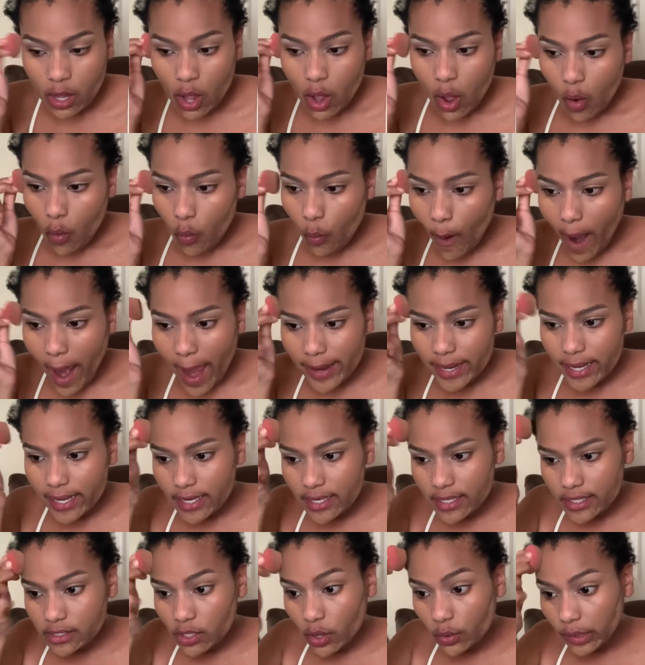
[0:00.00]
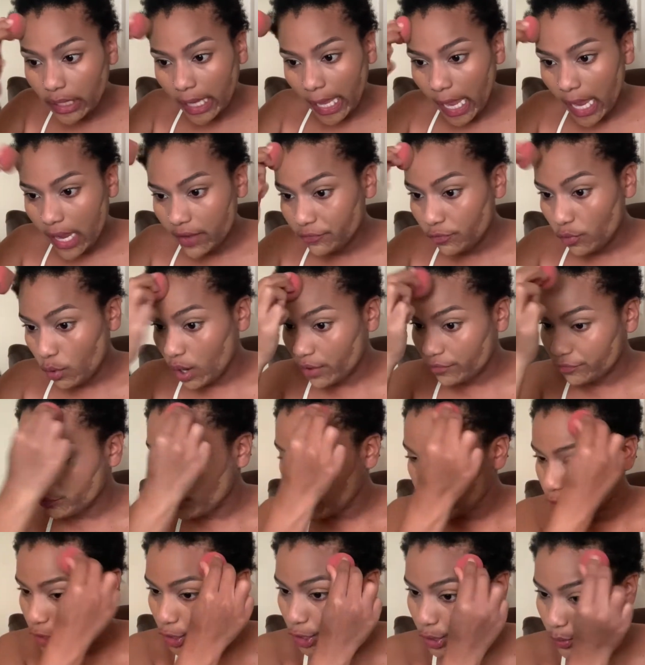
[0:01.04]
why it is okay for a
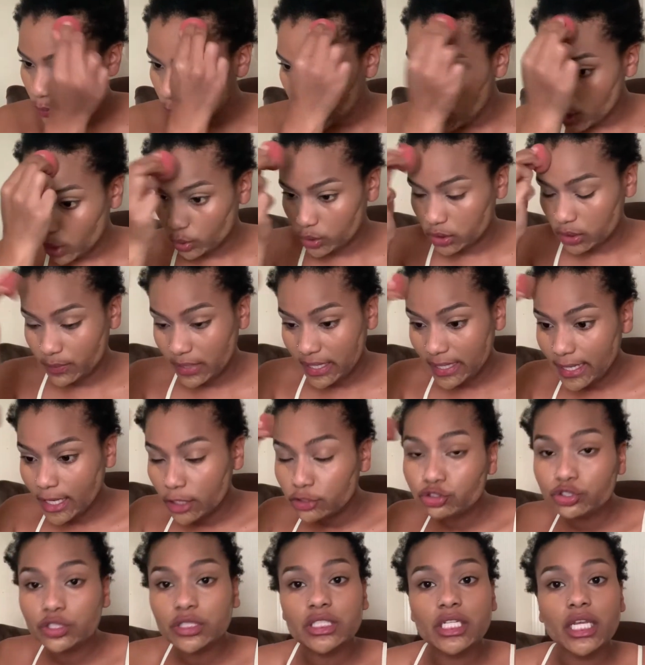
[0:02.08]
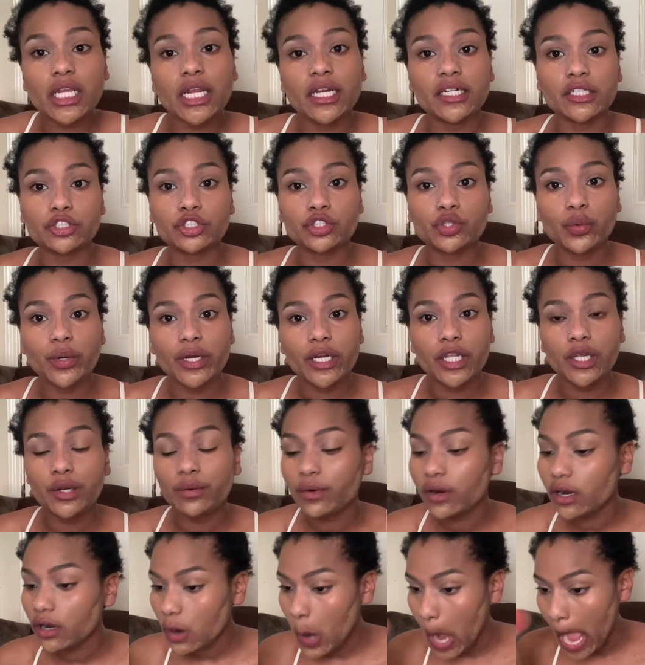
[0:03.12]
40-year-old to be interested in a
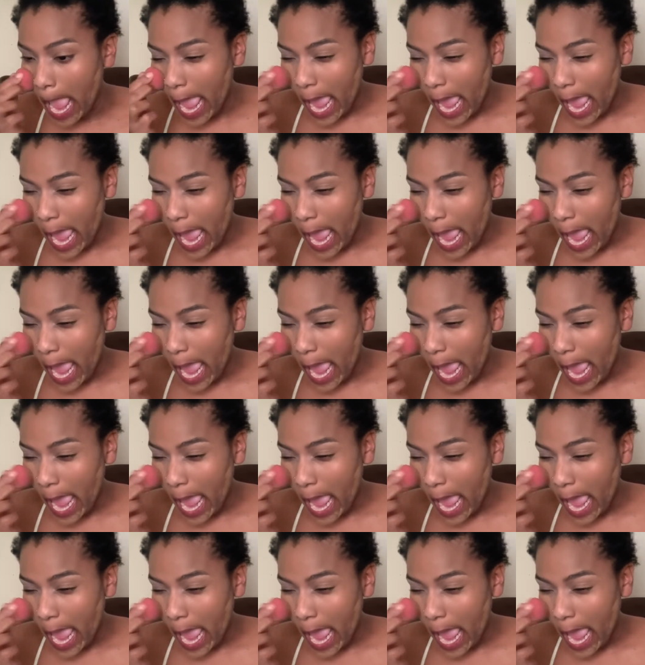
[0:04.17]
20-year-old,